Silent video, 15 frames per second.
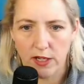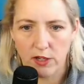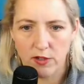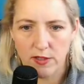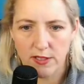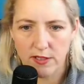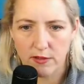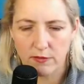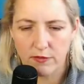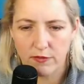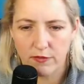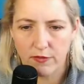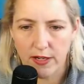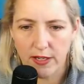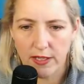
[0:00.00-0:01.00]
I use
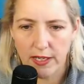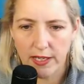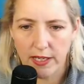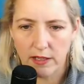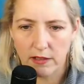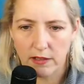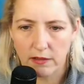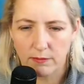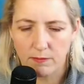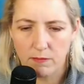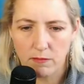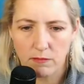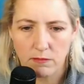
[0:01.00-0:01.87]
Feedly and